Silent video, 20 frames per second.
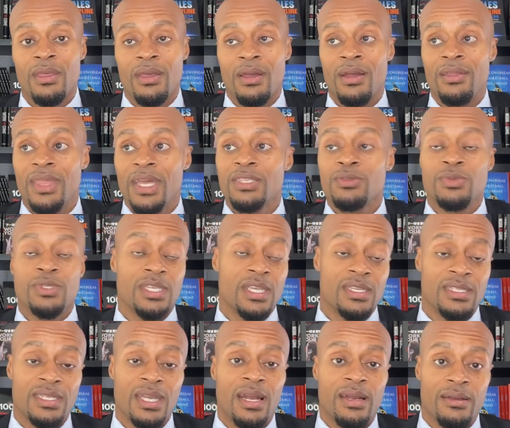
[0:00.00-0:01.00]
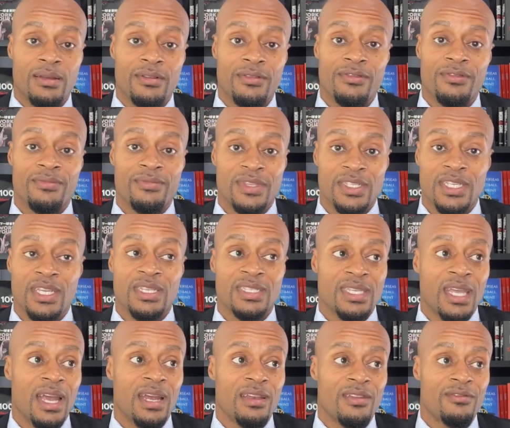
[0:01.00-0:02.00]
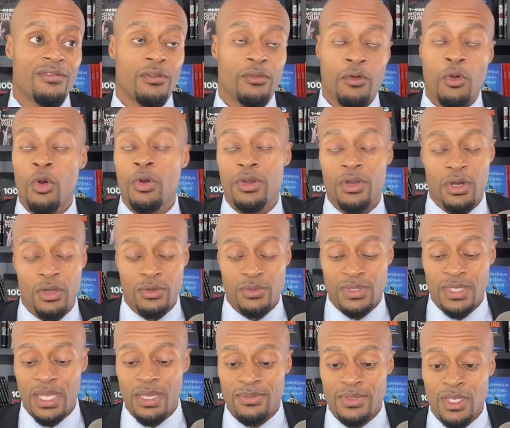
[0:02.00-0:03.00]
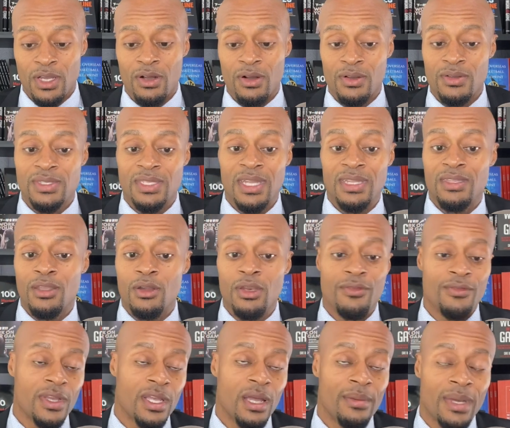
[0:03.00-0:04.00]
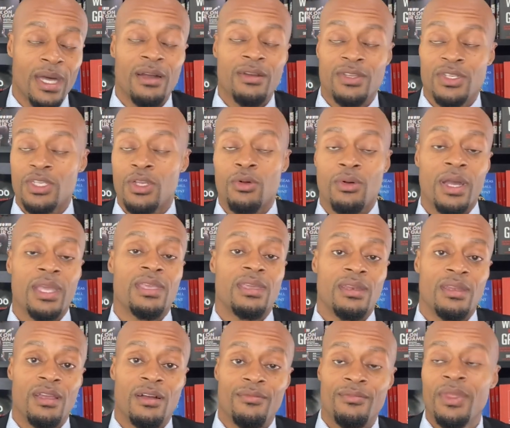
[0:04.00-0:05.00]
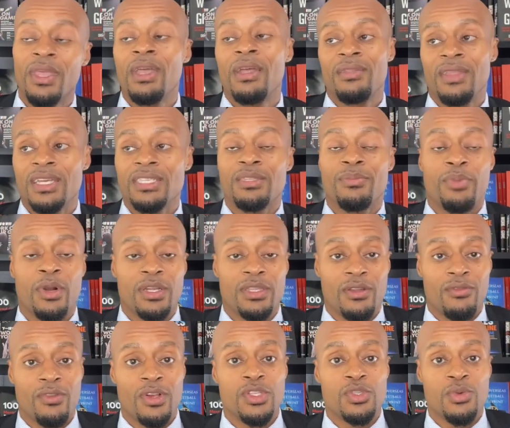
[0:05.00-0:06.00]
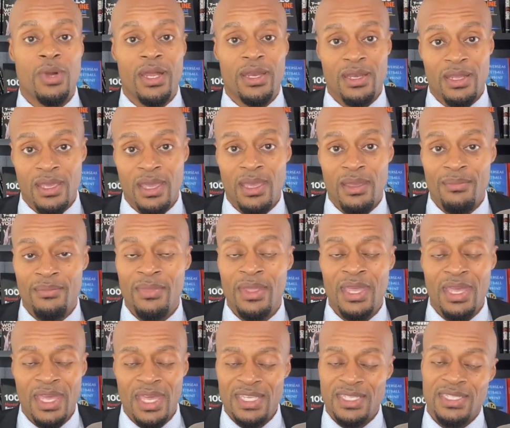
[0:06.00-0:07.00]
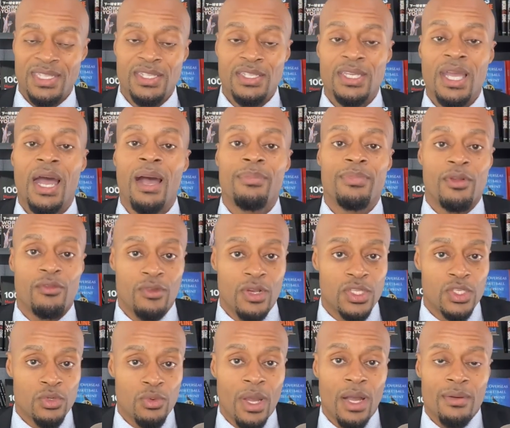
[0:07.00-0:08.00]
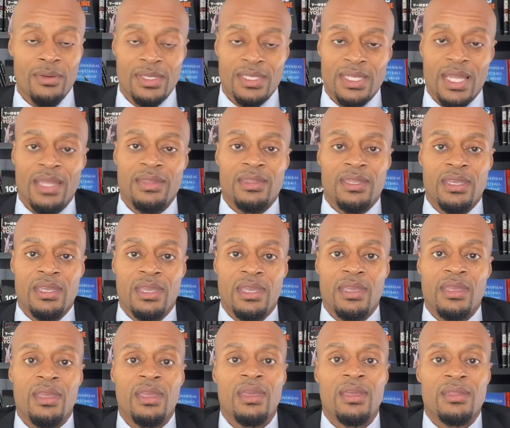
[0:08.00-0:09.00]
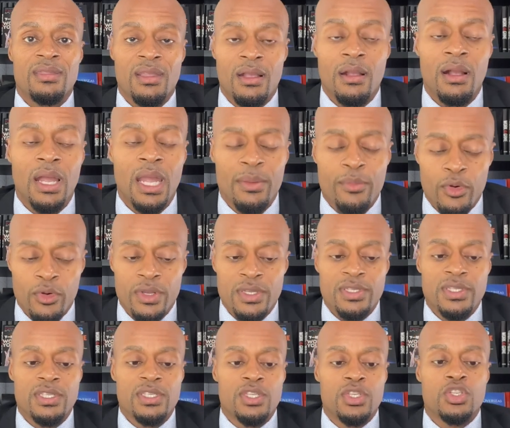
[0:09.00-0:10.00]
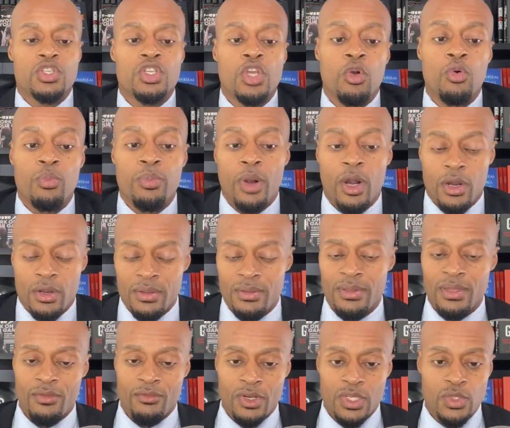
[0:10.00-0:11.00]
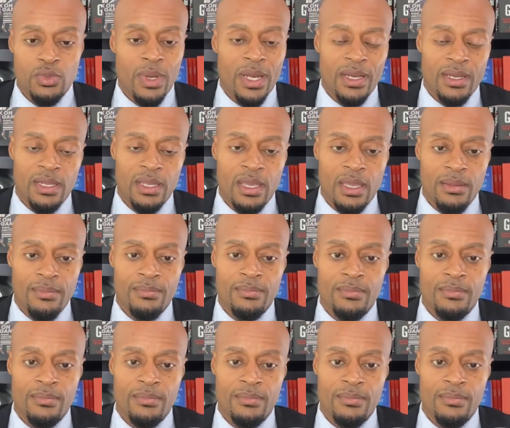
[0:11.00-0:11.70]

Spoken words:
That's what she gets tired of. She gets tired of recording all those damn songs that don't even come out because she don't like any of them. That's the part that runs you out of the game. It's the job that runs you out. It's not the glamorous show part that runs you out of the game.